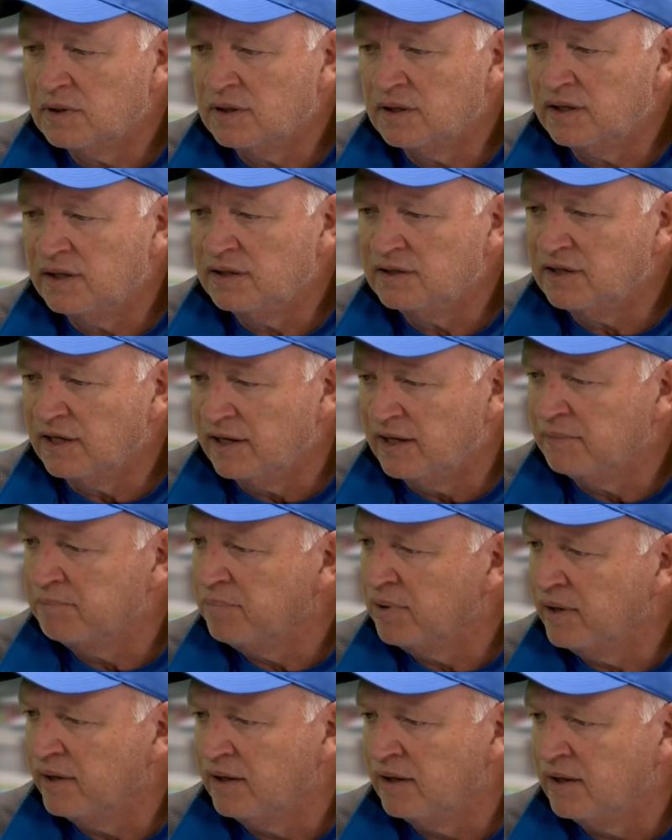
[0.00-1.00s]
He had
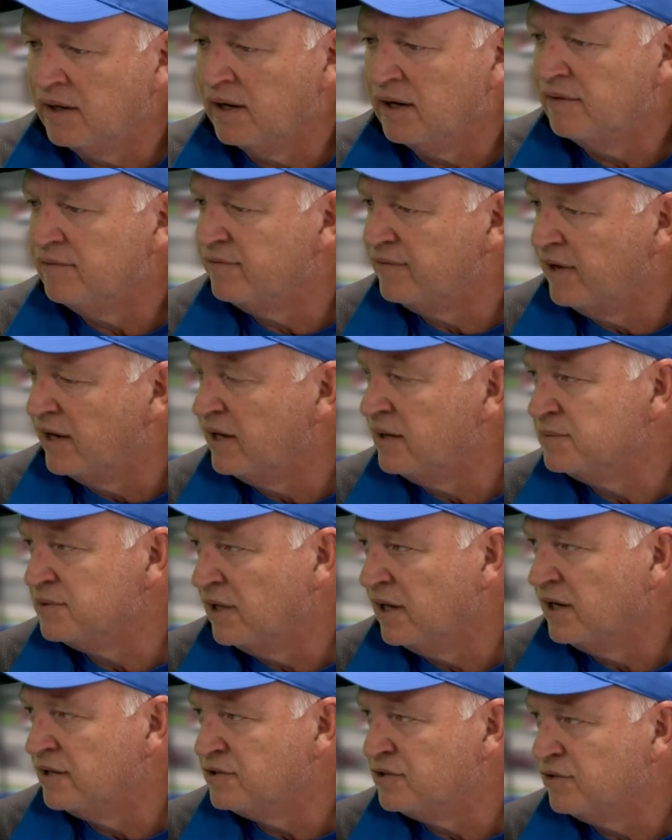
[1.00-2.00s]
played a lot of games
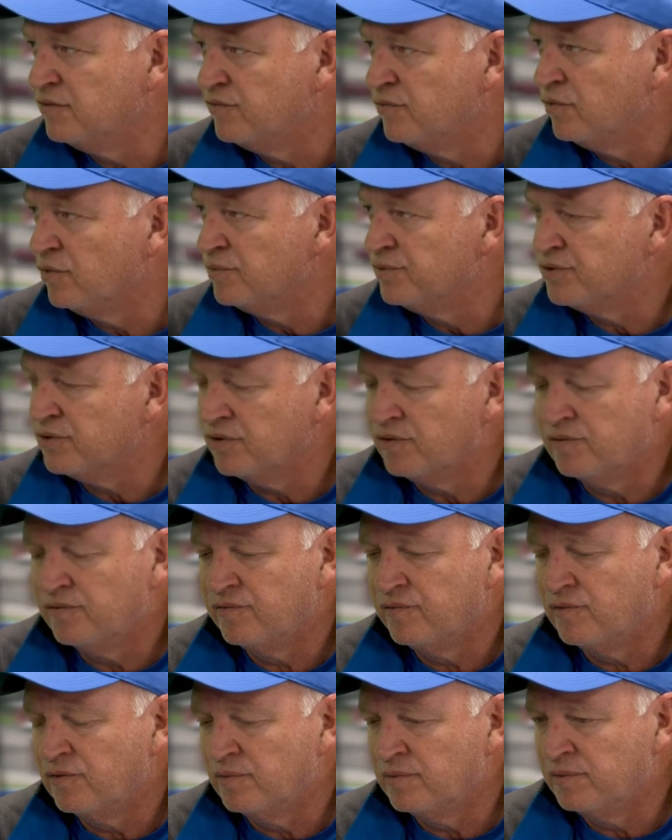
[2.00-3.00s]
last year for him, started
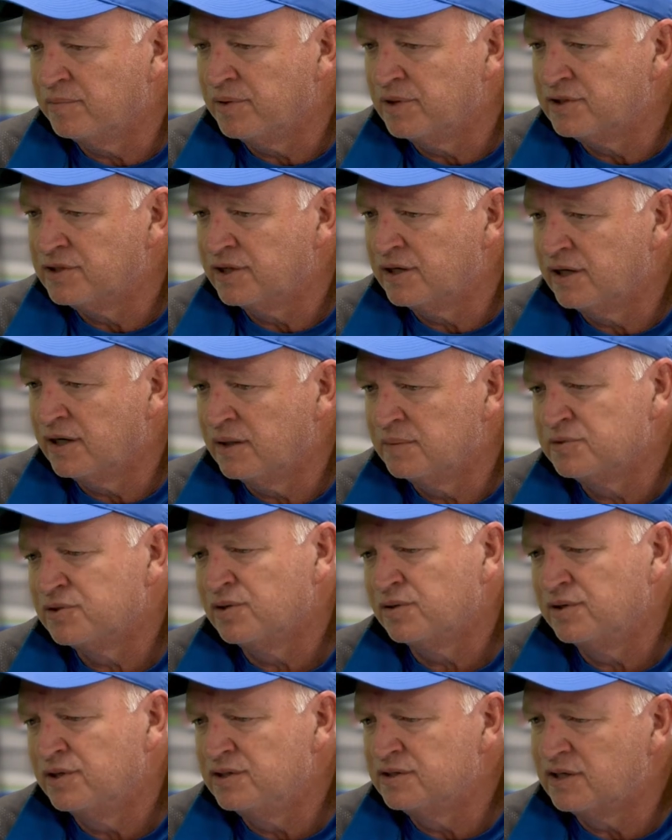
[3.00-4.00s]
for him a bunch of games.
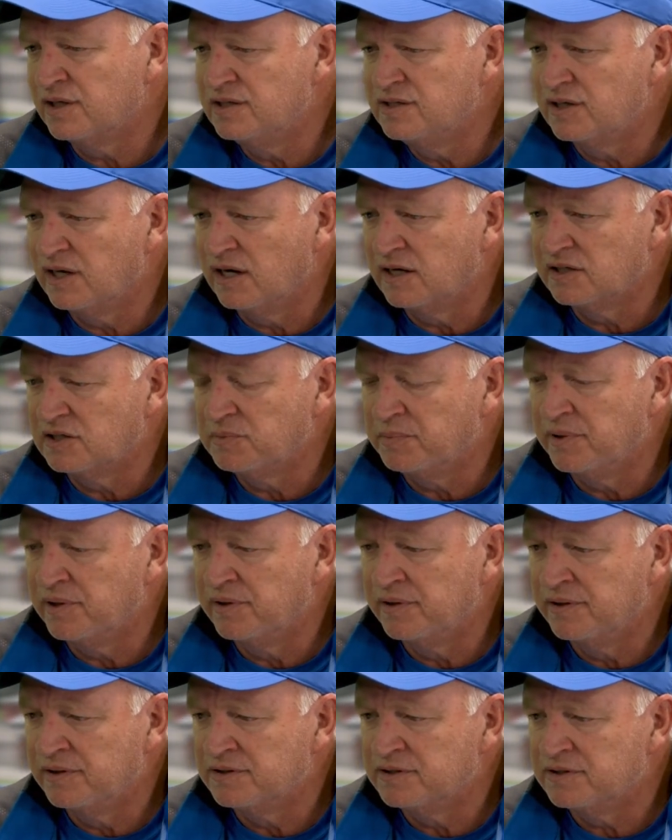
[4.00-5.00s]
So he's got
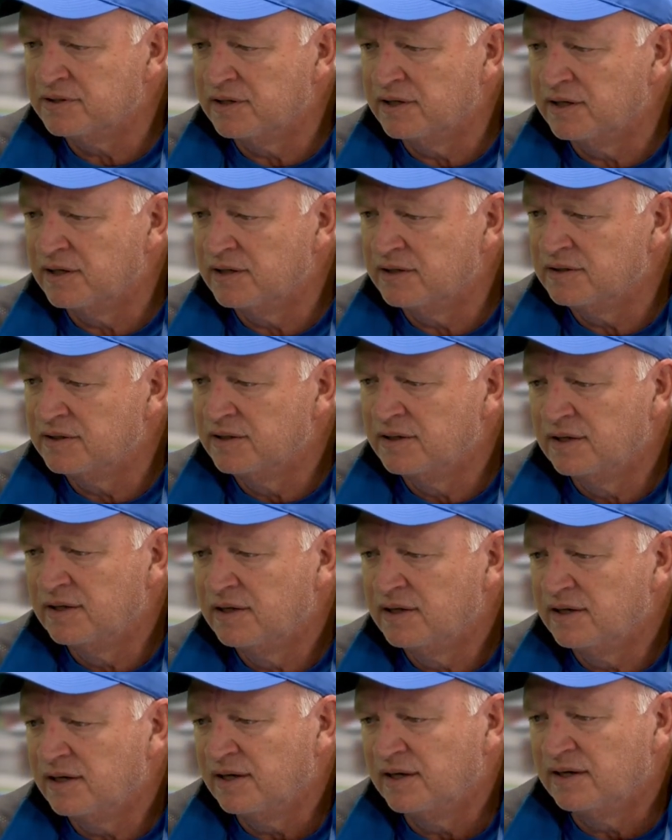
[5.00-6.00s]
experience,
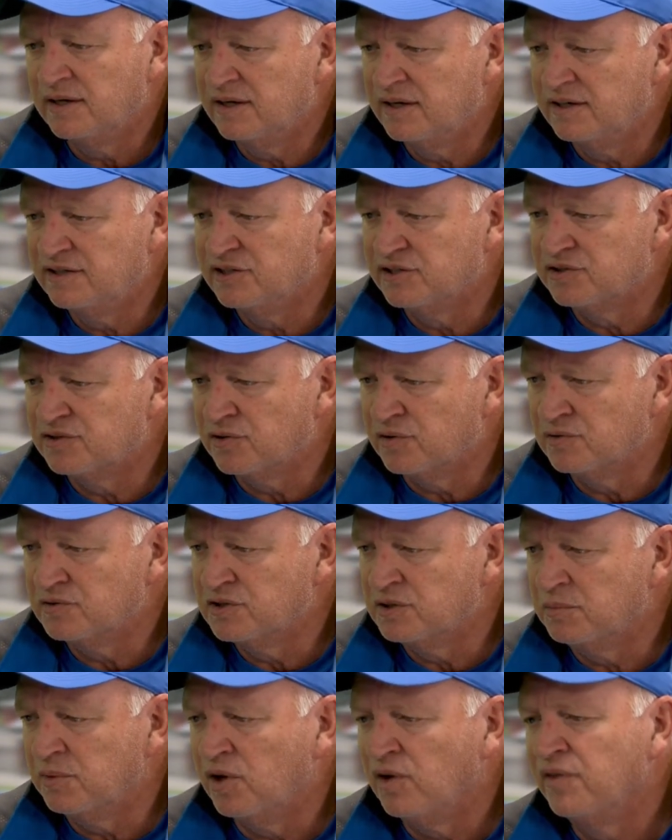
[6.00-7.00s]
and he just throws
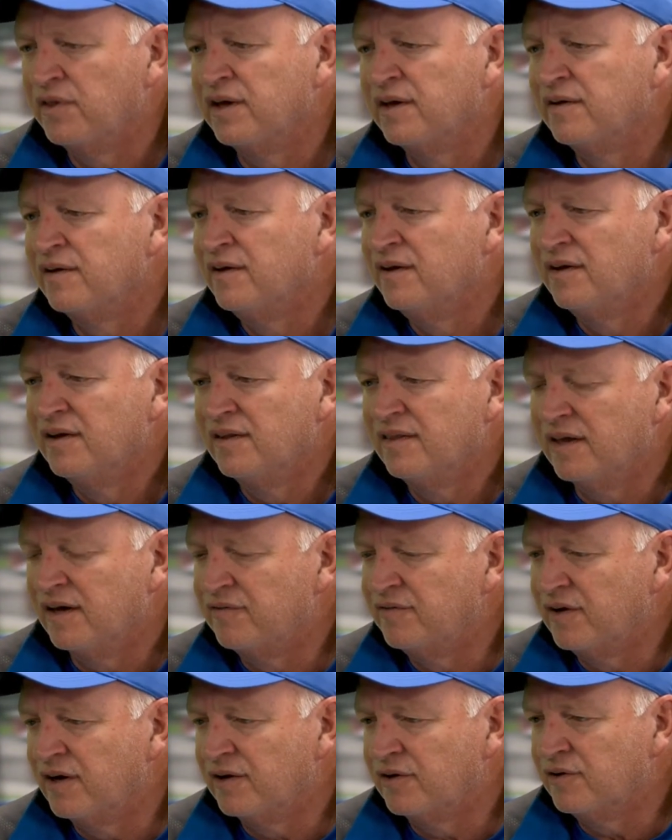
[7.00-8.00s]
the ball.
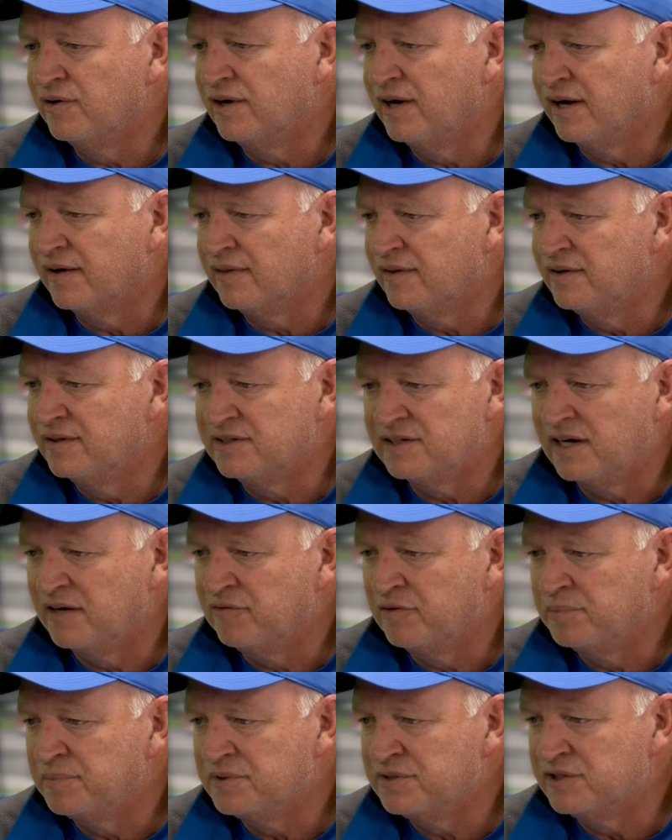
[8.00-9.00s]
They've got good athletes at
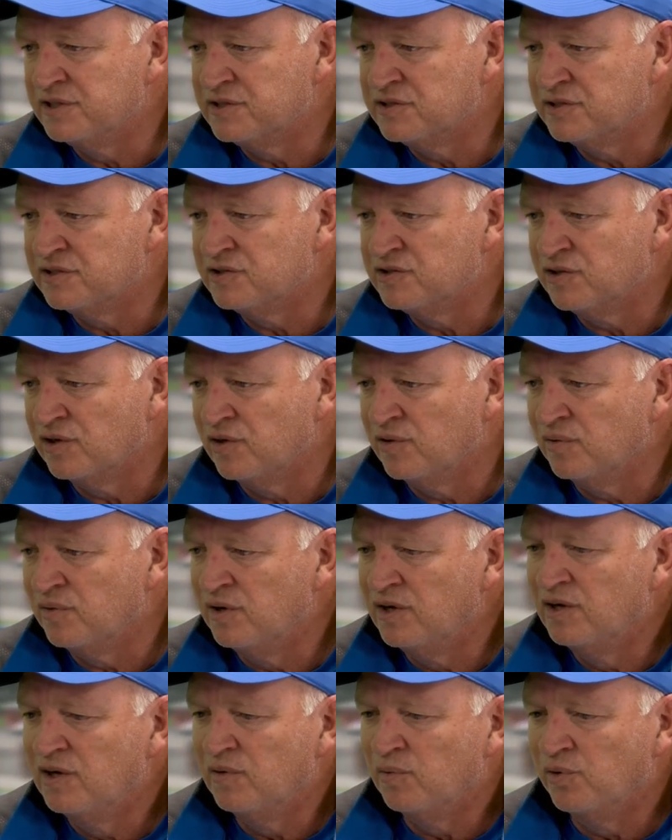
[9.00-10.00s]
every position. So
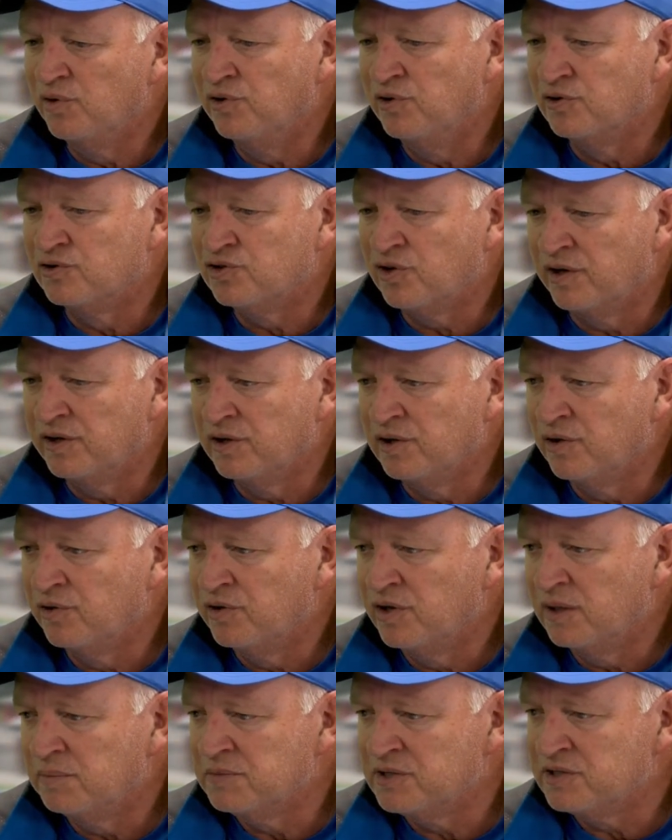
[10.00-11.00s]
when you're trying to load
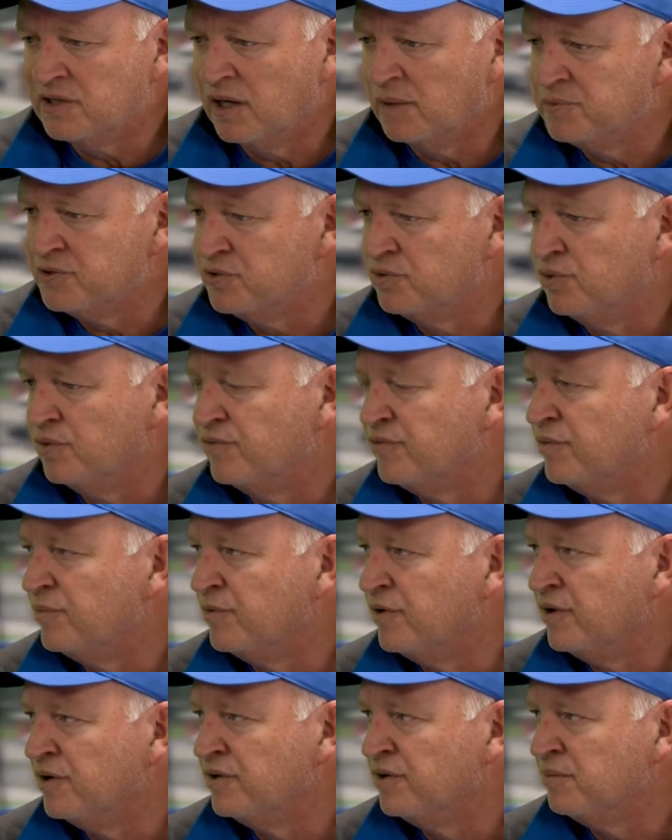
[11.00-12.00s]
up and stop Stewart from
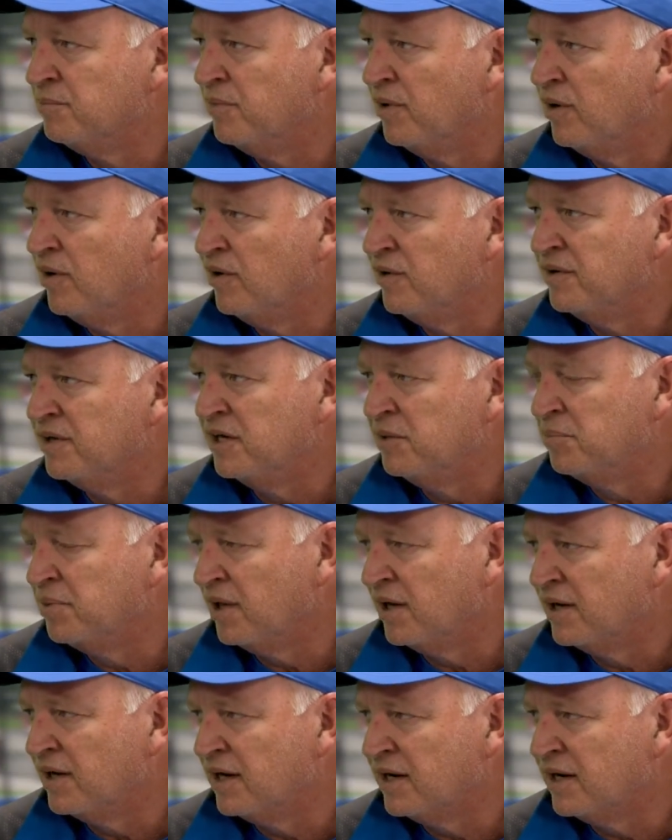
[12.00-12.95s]
running the ball and he play